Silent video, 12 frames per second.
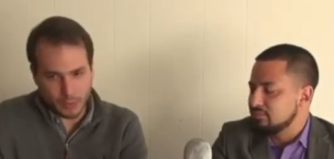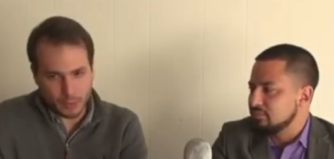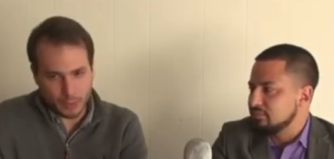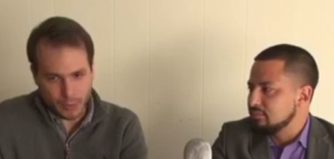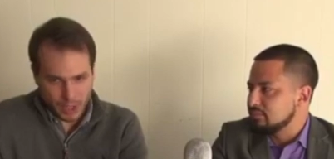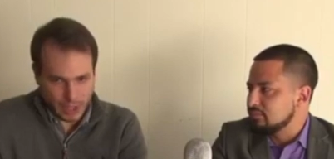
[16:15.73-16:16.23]

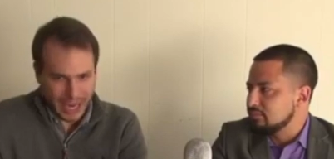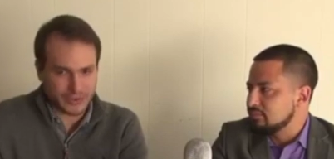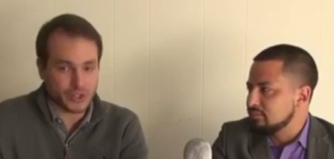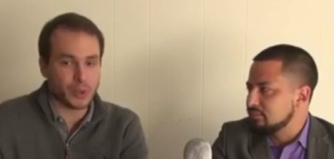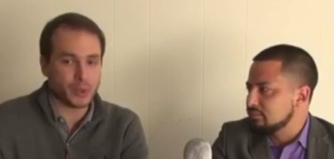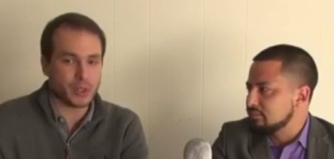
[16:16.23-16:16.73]
Speaker 1: you have to
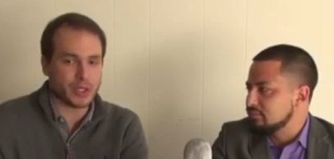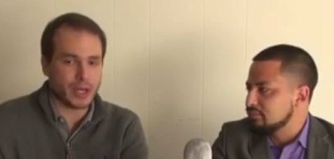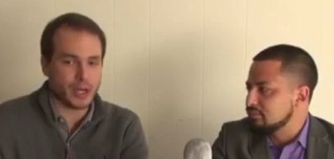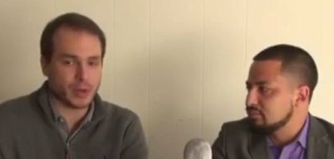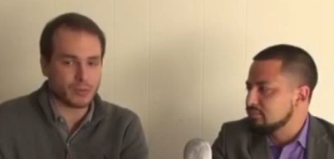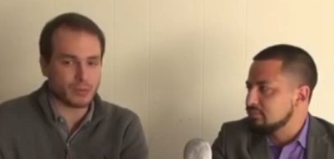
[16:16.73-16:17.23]
do it.
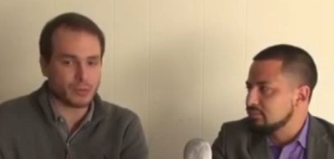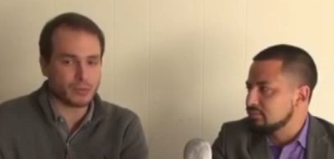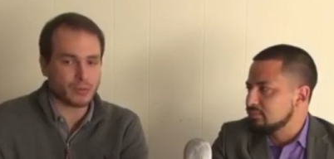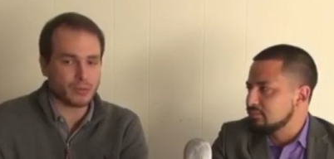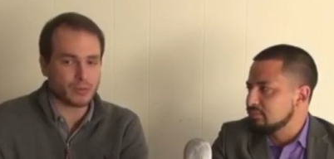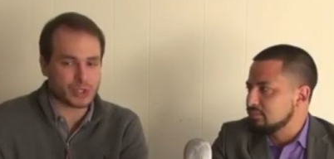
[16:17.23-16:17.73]
Uh,
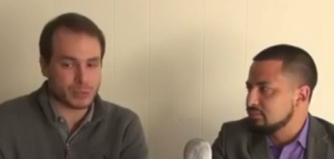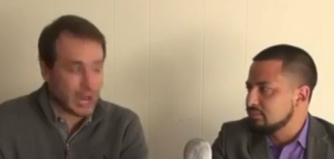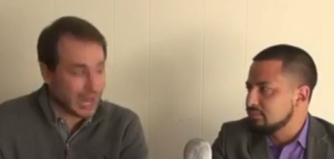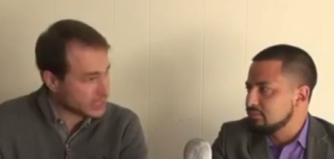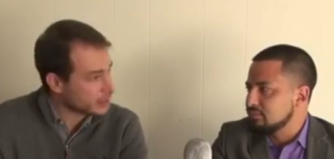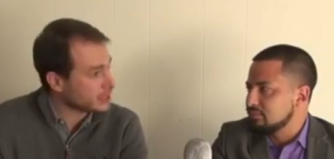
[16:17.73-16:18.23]

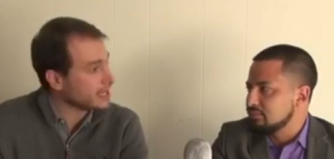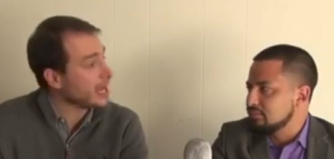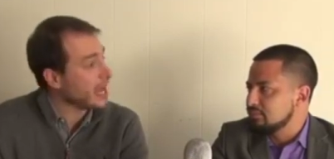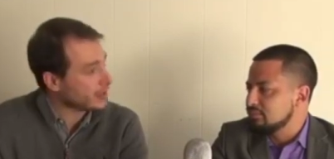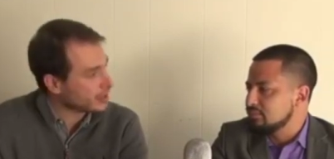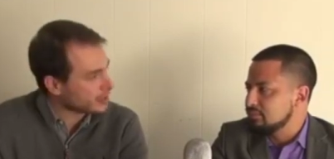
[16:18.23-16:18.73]
responsibly and
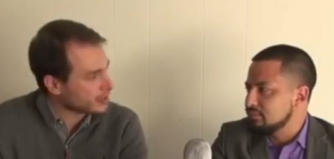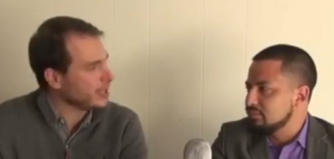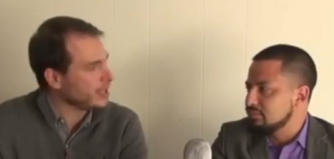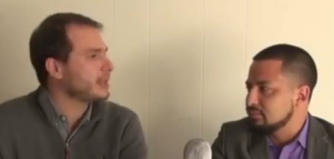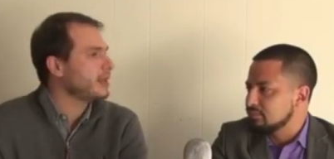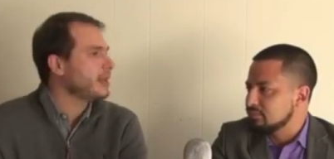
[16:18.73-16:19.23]
ethically
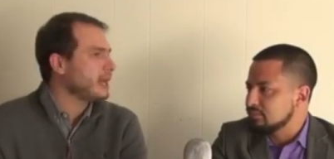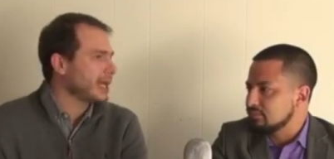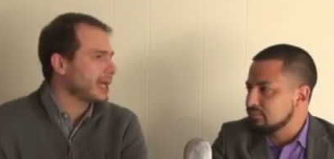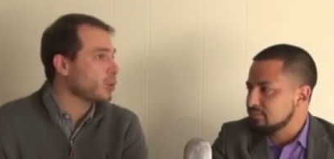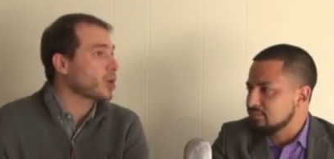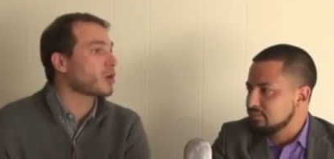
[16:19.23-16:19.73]
and, and,
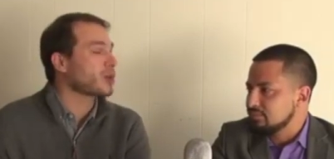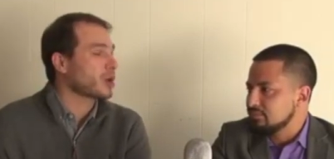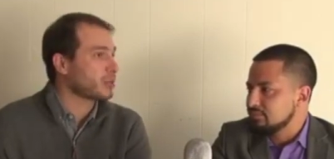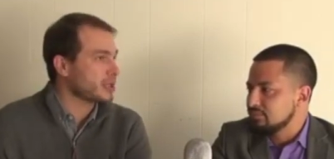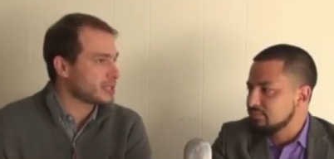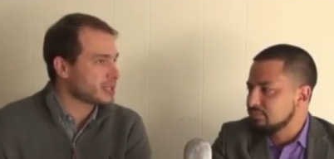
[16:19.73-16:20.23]
work with our
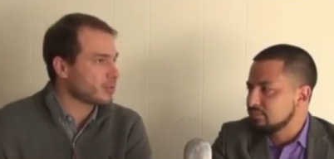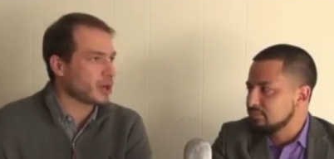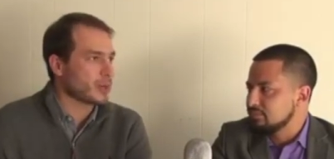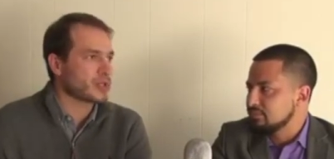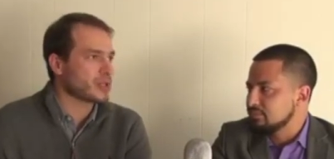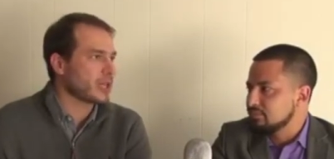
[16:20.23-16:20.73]
police
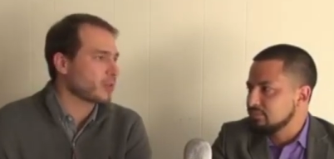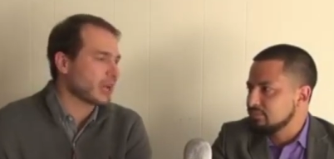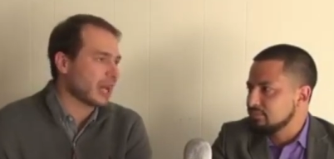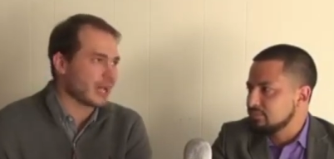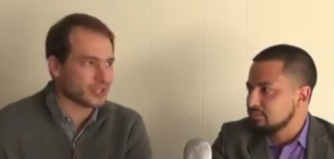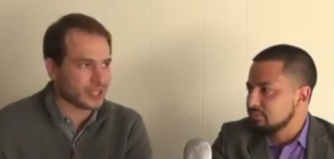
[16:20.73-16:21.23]
department so that we're
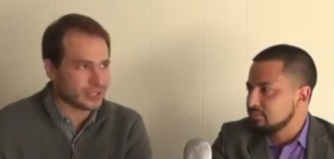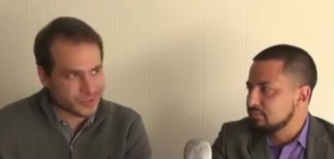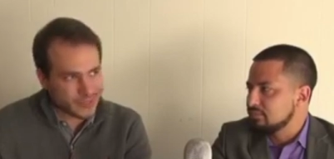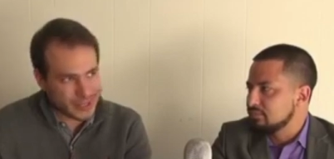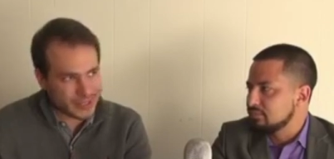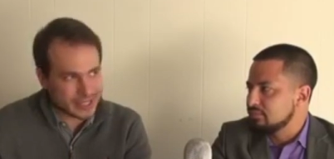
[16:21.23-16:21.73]
not just
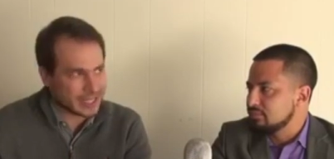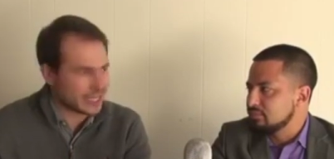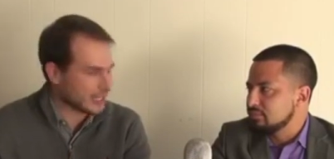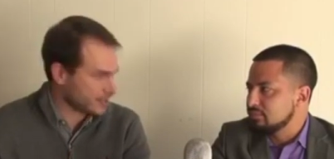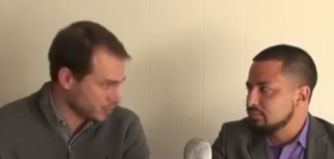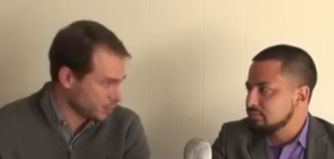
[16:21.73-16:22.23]
giving
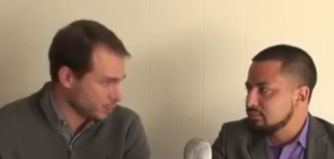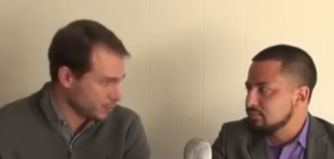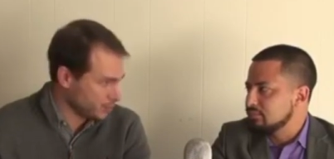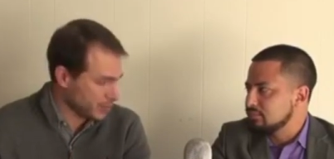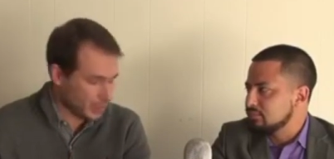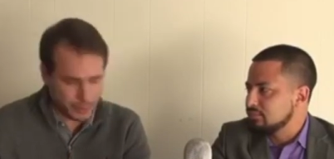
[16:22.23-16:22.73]
tickets to
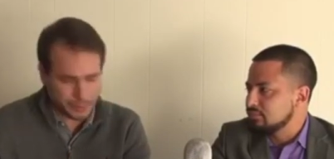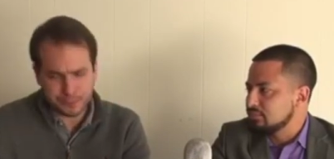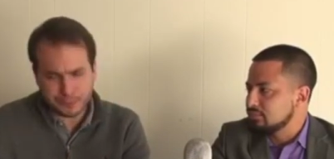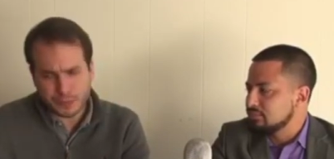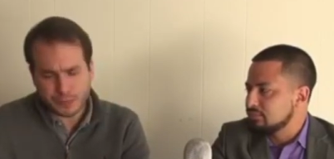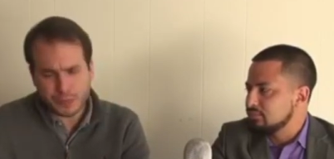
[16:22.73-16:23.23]
people
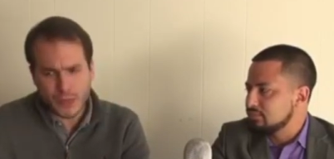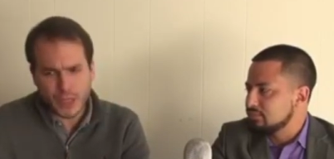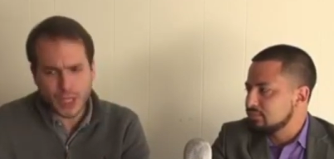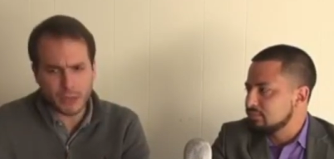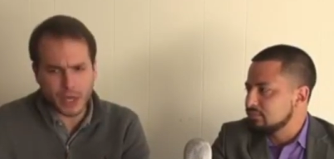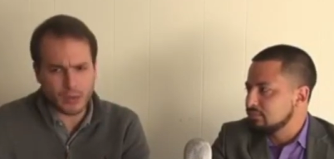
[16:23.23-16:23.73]

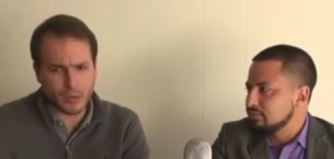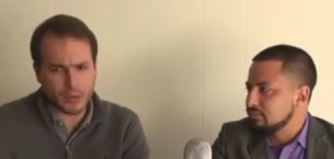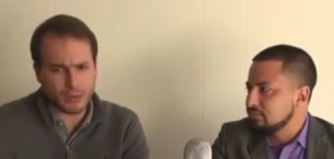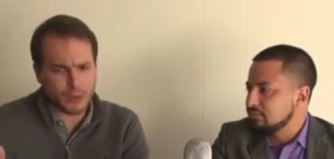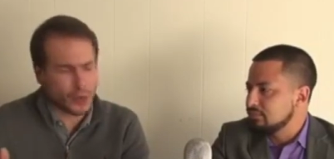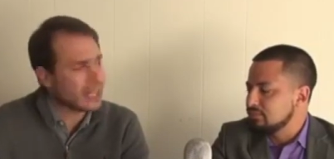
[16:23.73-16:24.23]
but
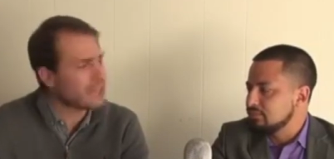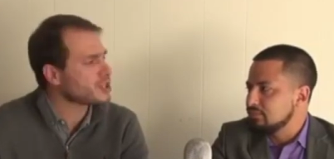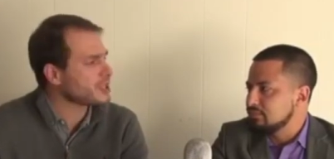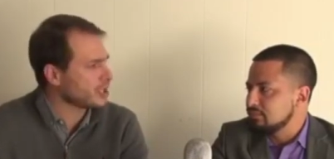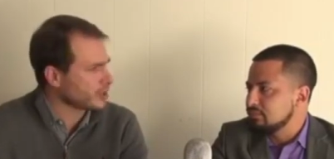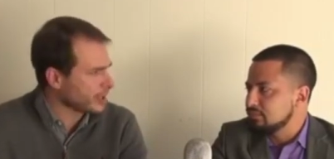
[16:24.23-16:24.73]
road
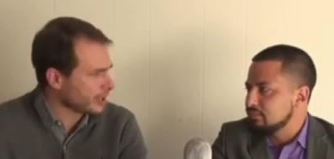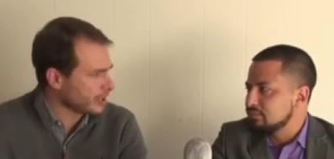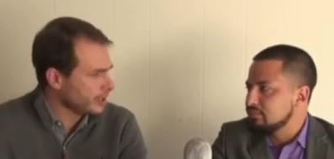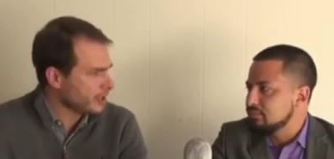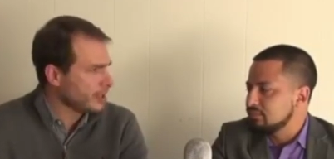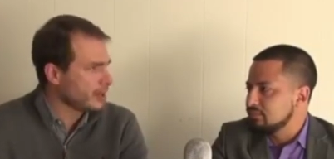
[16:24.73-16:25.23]
engineering
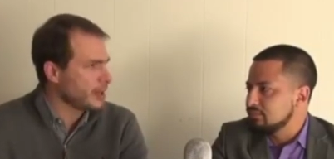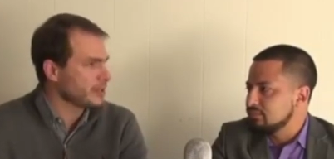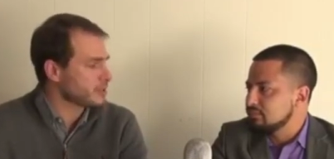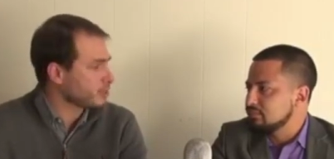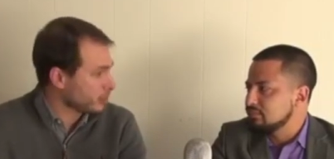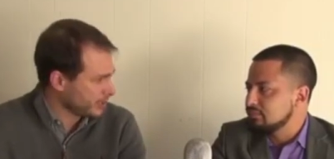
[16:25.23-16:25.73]
um, is
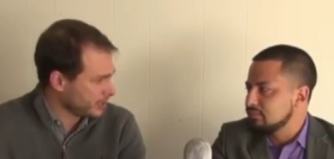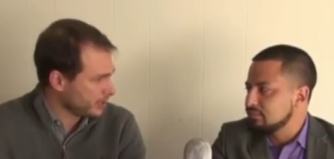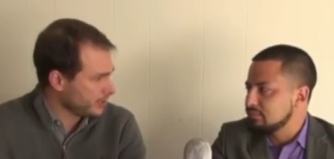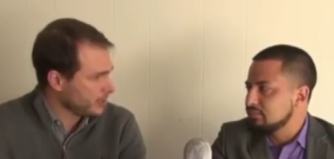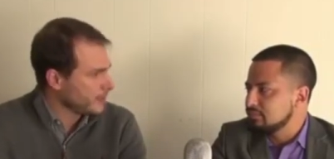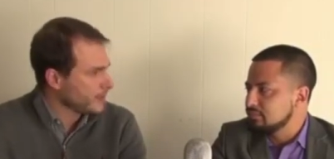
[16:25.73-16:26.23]
permanent.
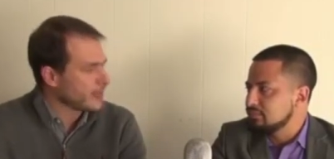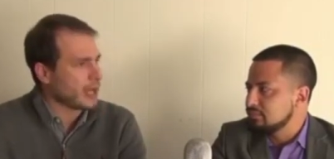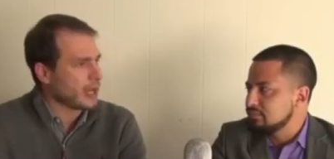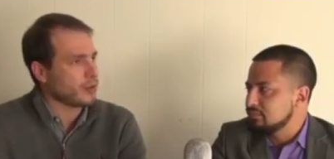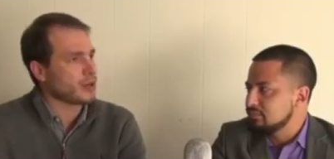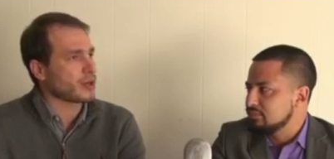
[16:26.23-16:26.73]

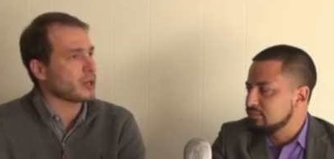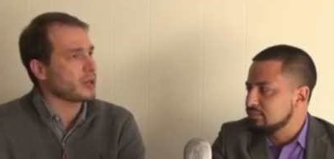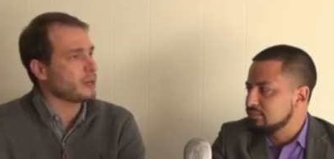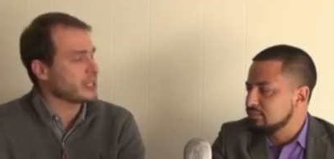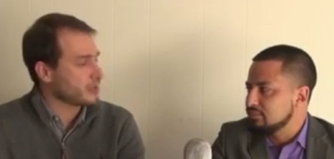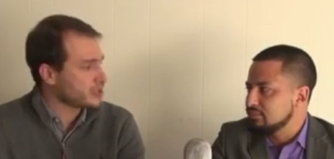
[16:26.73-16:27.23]
And there are going to be
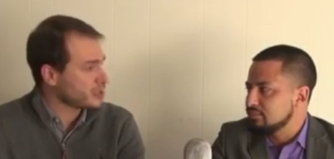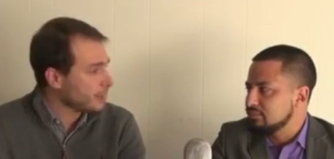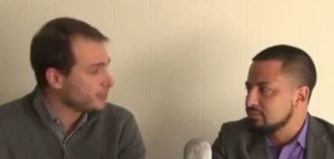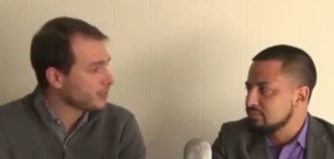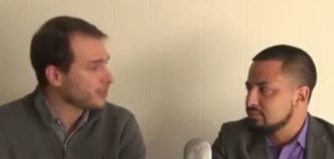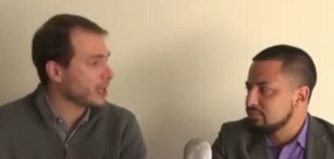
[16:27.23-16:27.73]
some
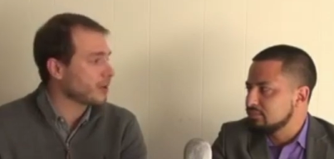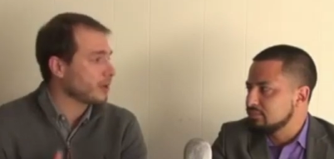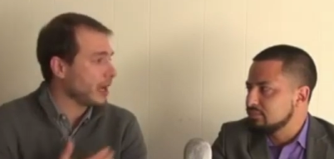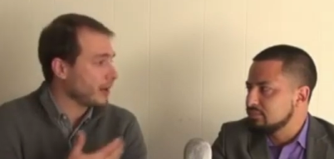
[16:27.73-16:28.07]
examples, and I, I